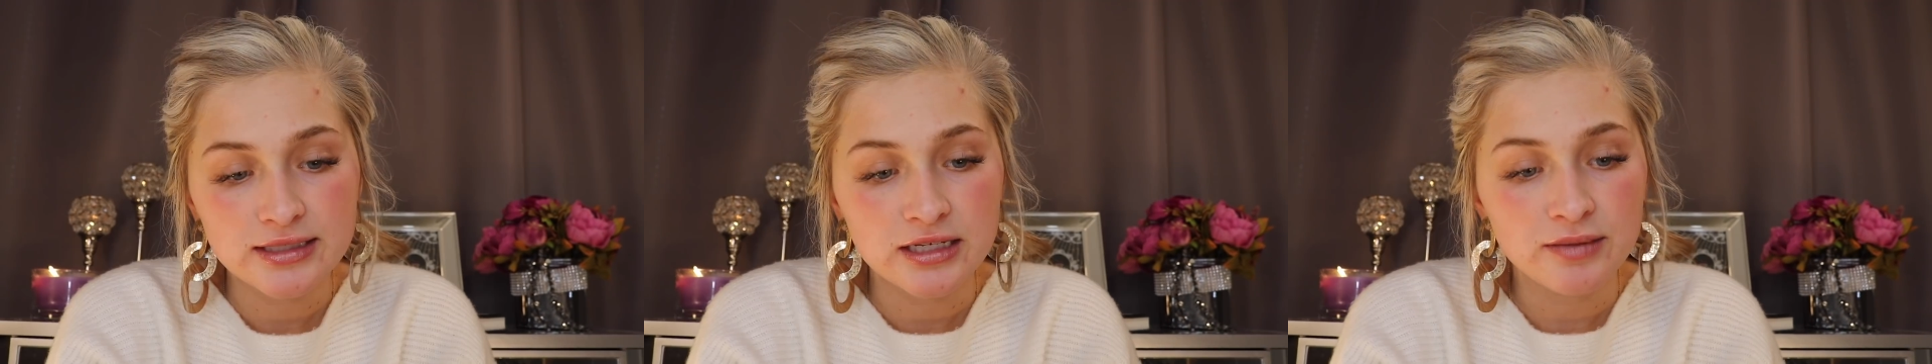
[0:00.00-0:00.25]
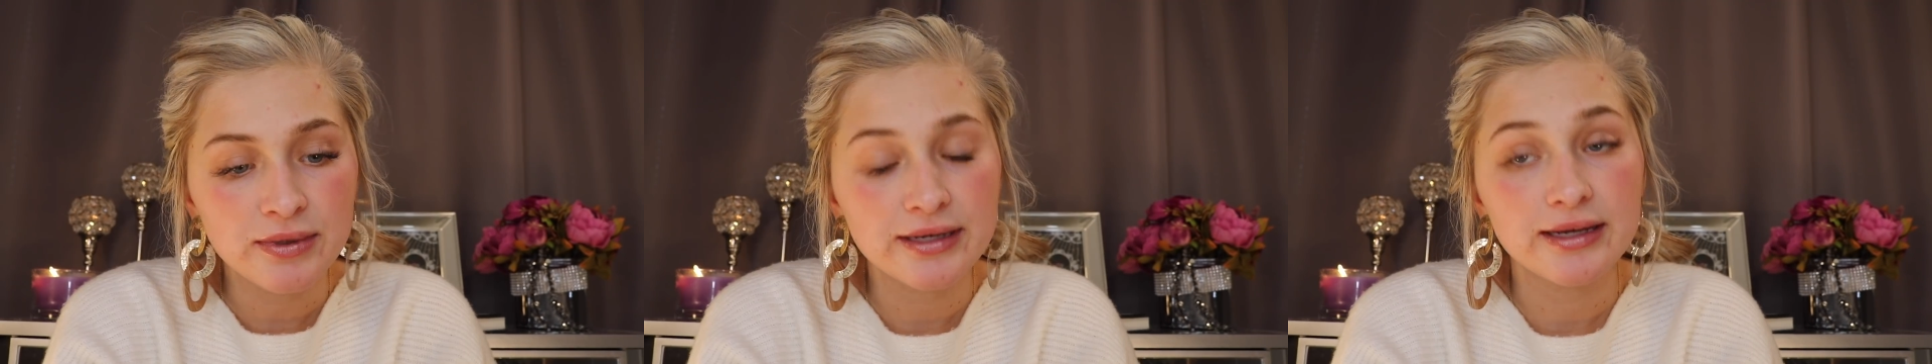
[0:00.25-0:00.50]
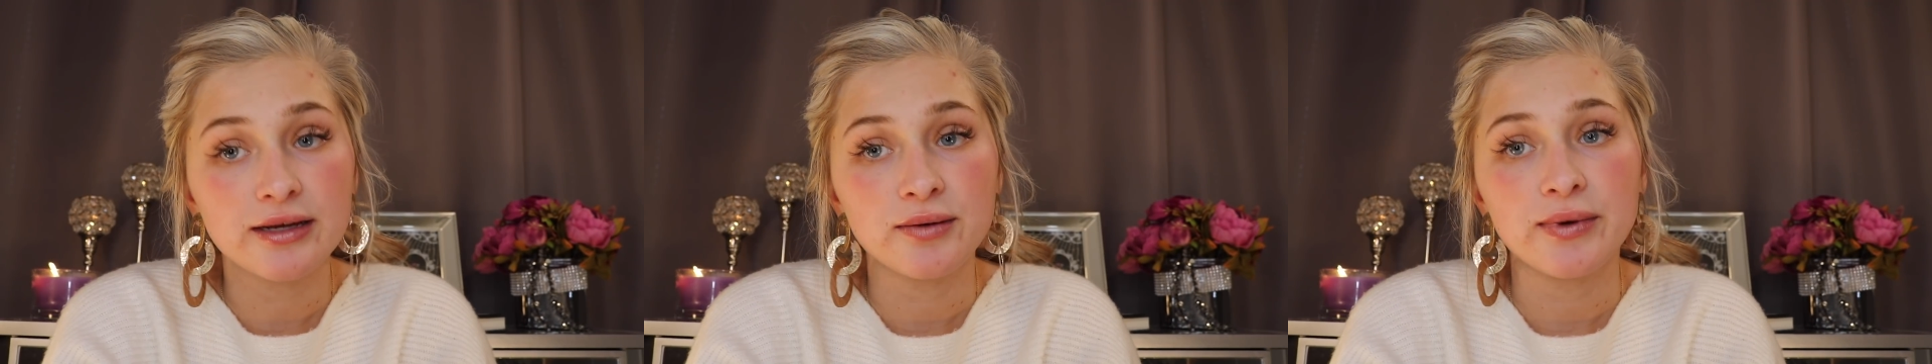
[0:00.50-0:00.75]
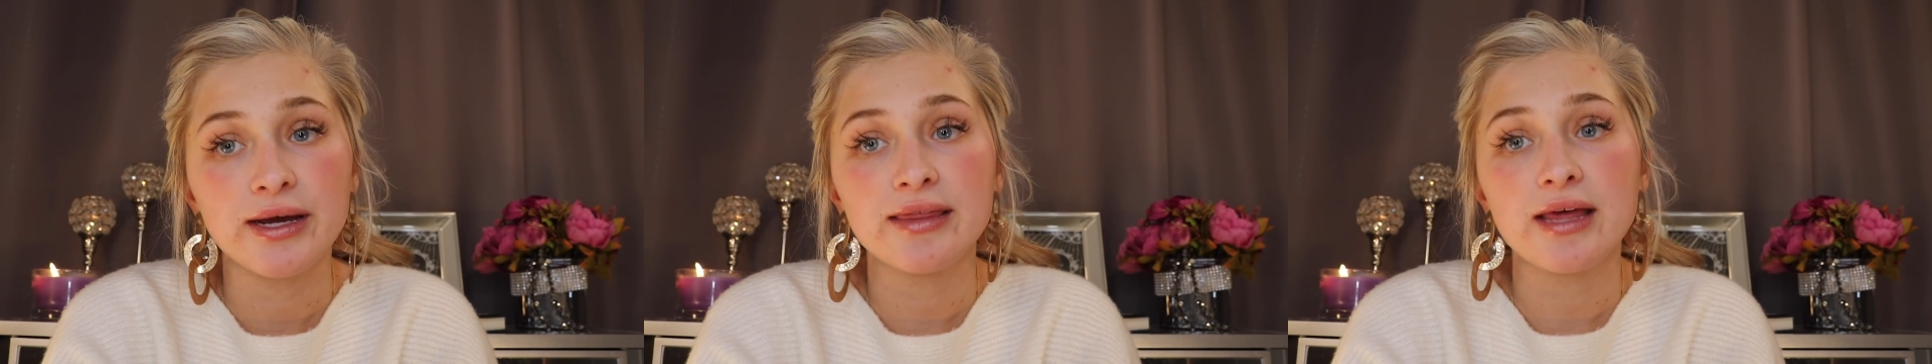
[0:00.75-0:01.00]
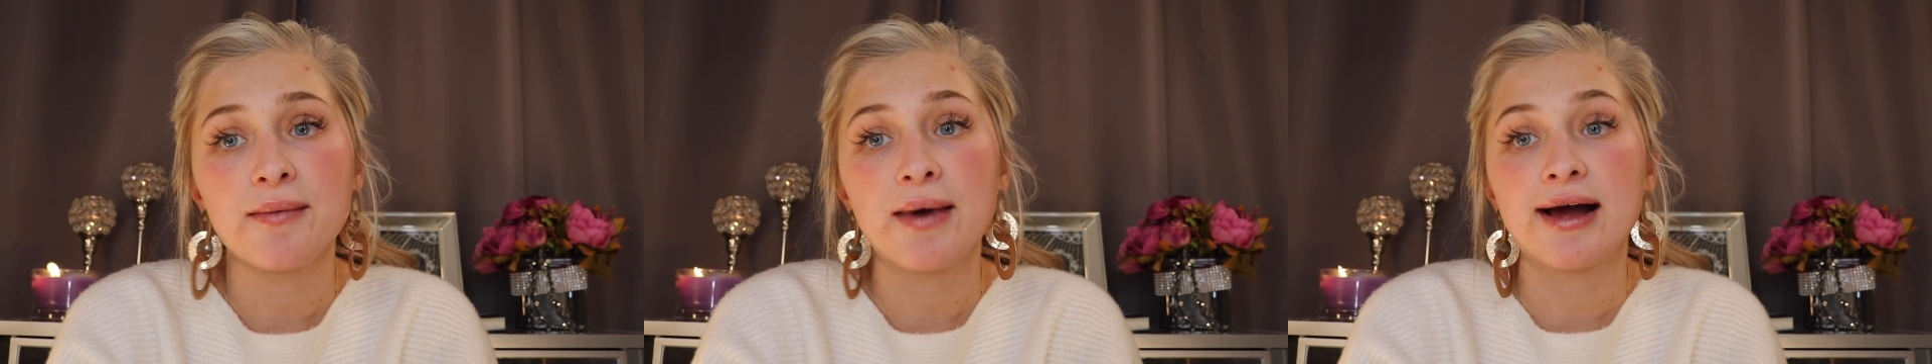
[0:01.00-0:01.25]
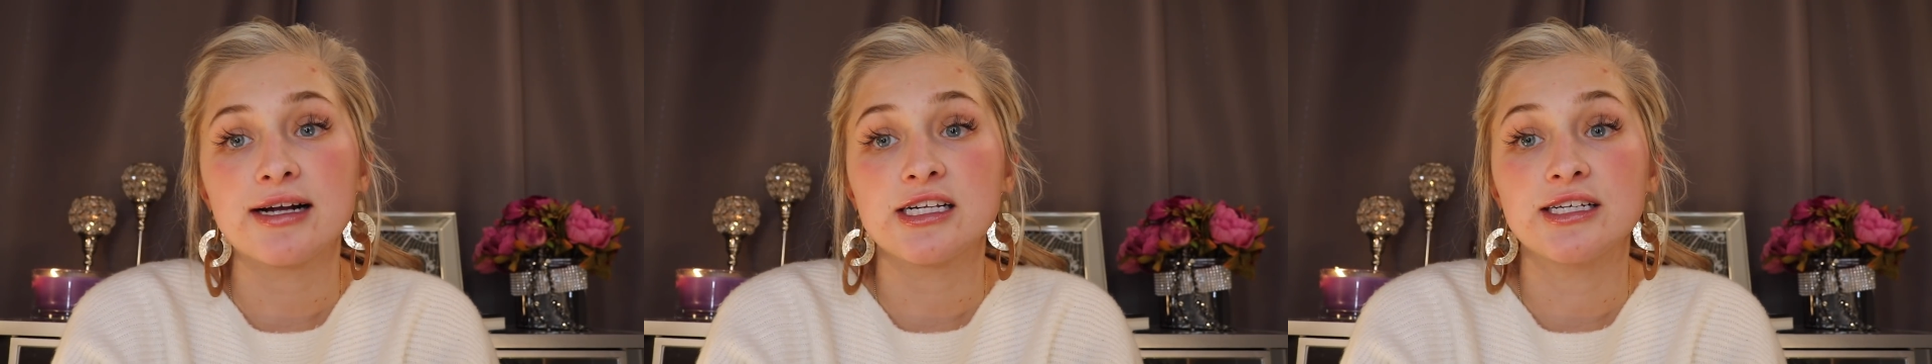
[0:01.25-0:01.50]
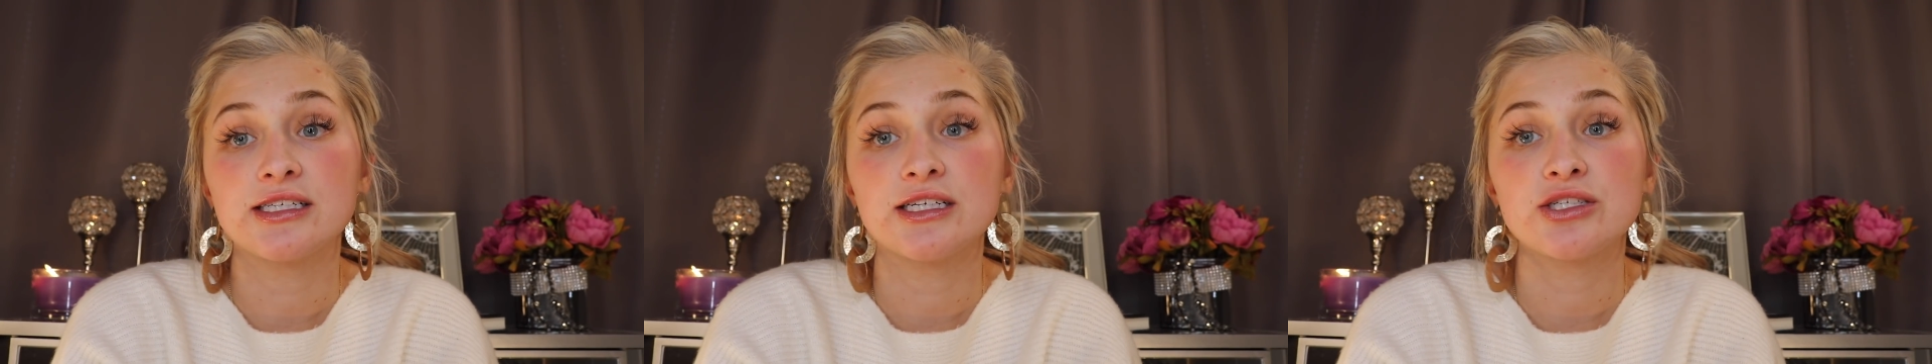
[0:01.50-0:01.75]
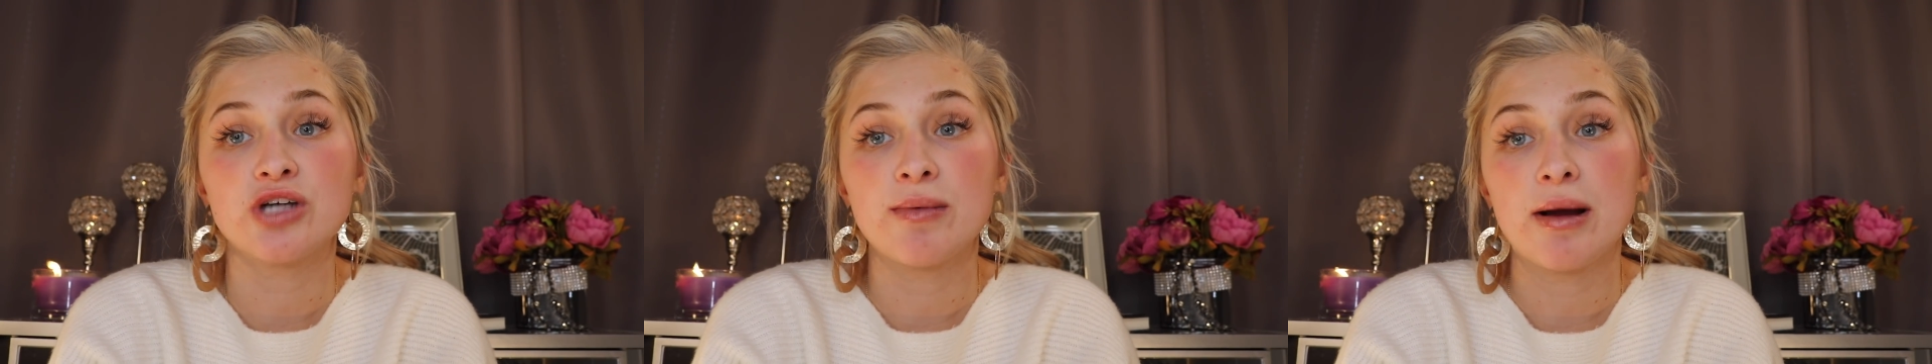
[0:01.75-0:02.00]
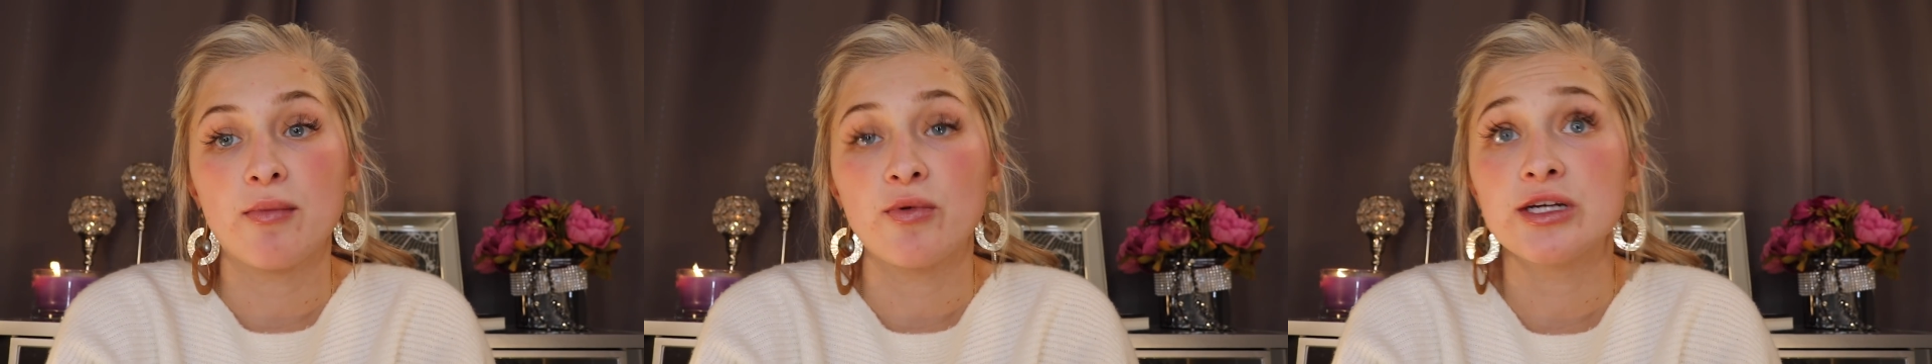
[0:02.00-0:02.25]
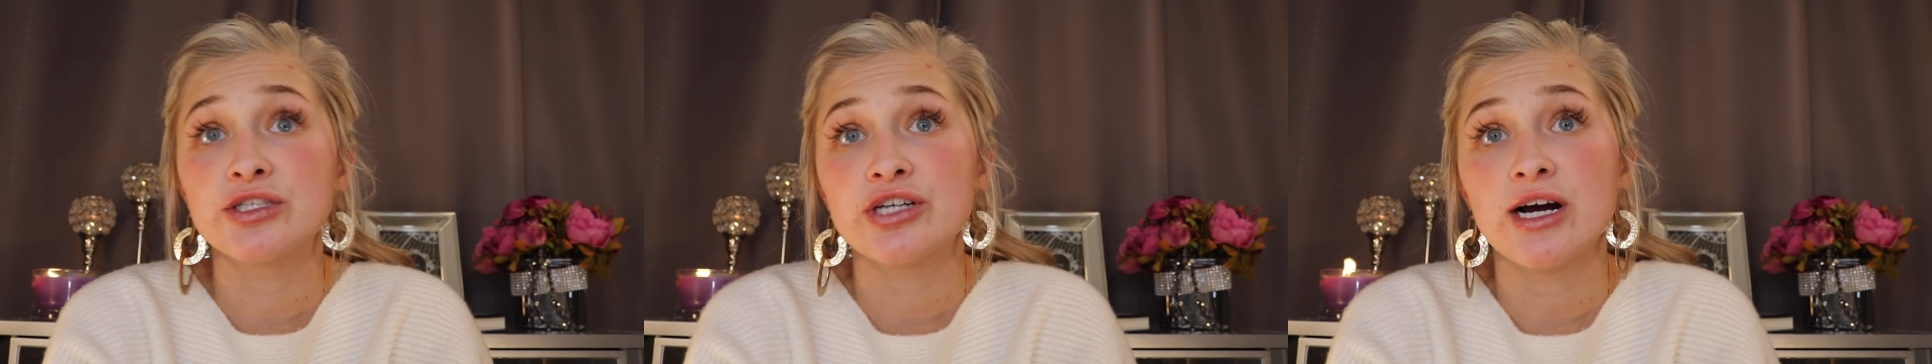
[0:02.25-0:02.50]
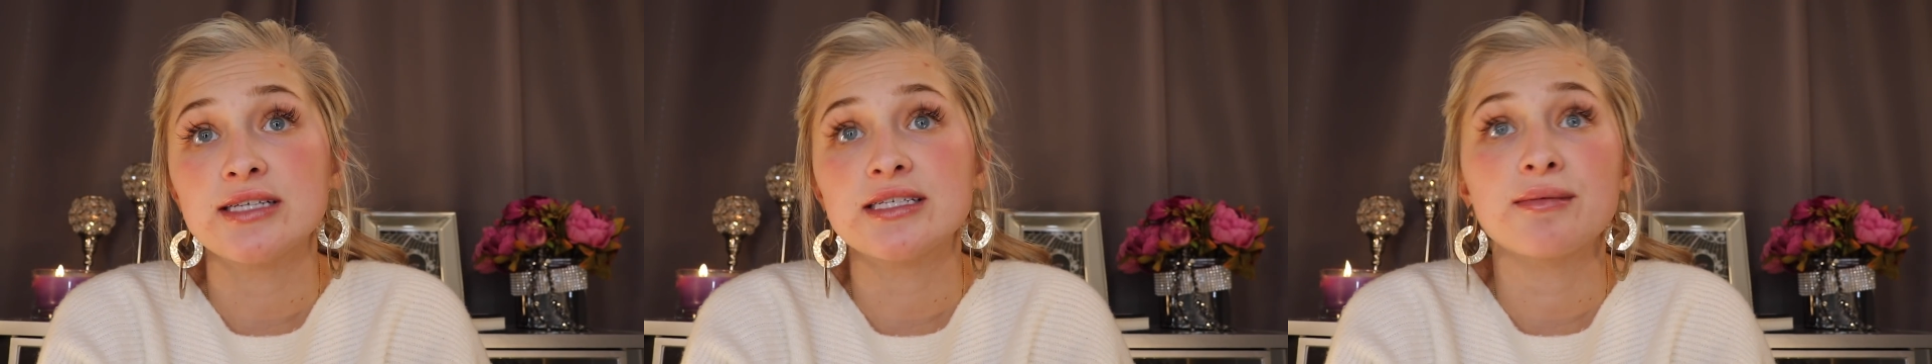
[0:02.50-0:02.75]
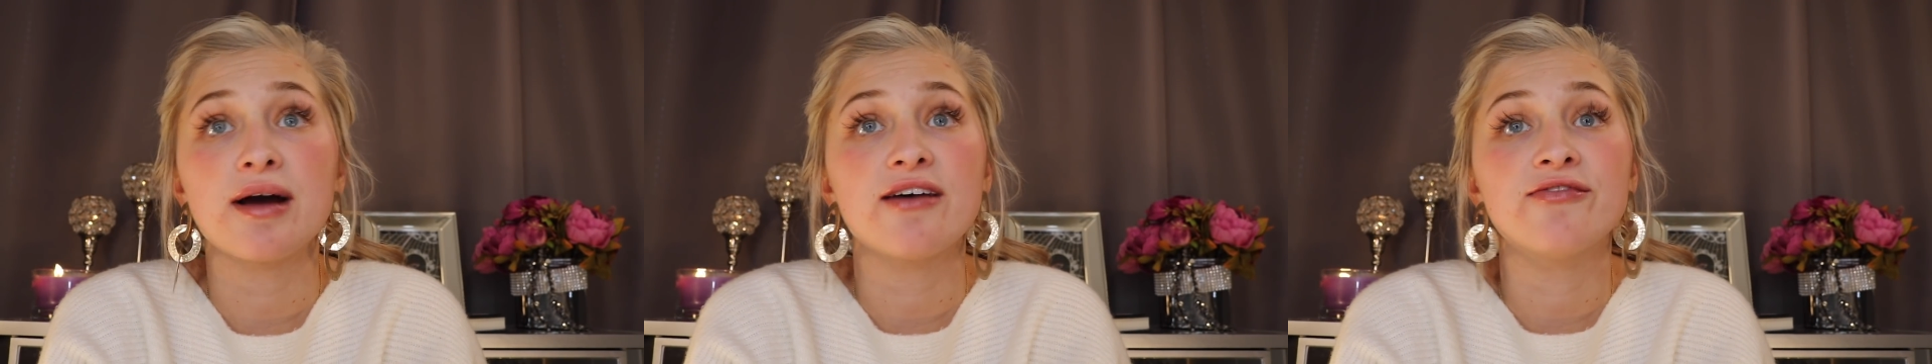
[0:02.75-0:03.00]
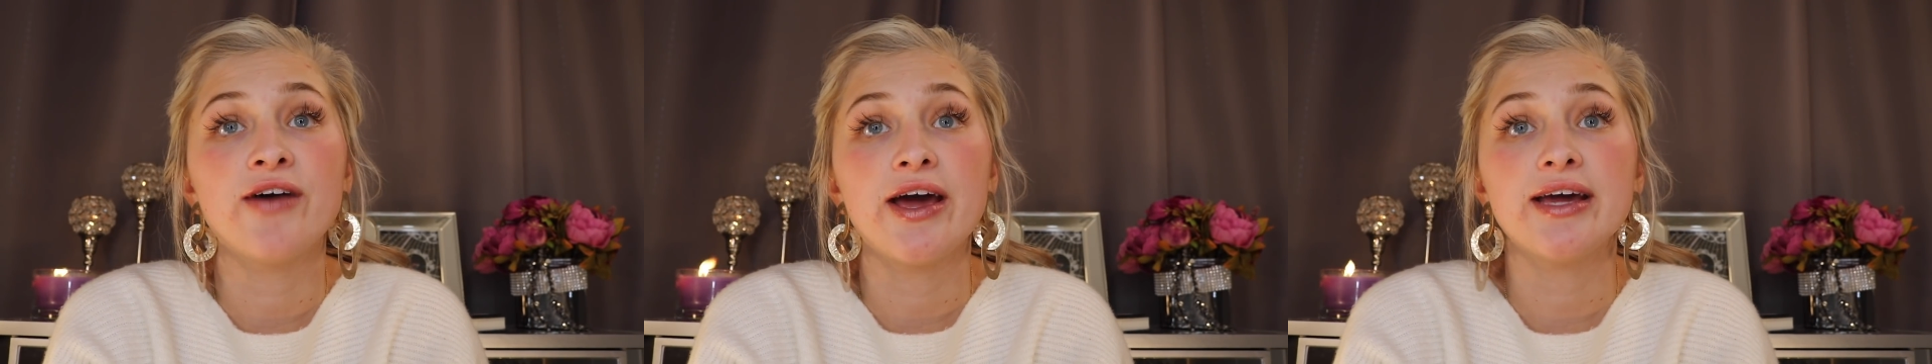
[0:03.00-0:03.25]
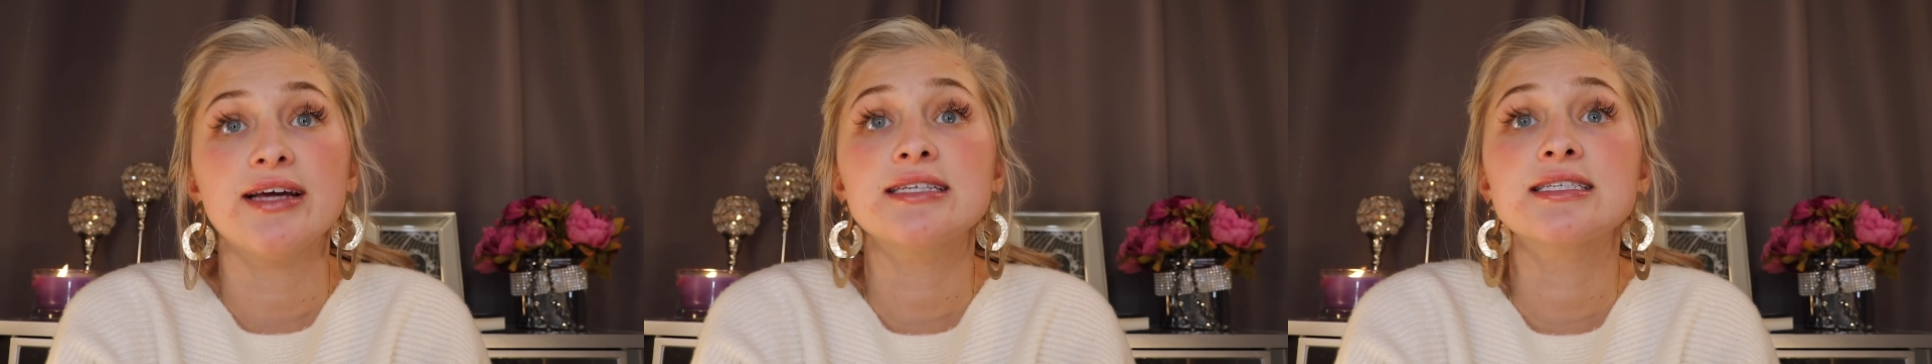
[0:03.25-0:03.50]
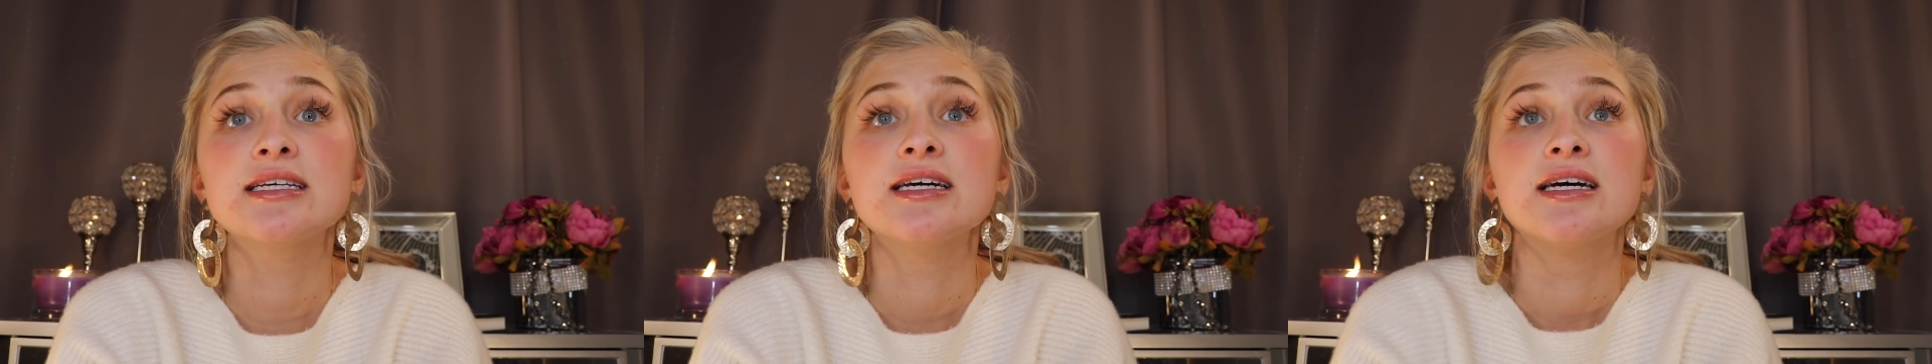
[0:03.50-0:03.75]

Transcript: To begin with, I'm actually going to start by moisturizing my face.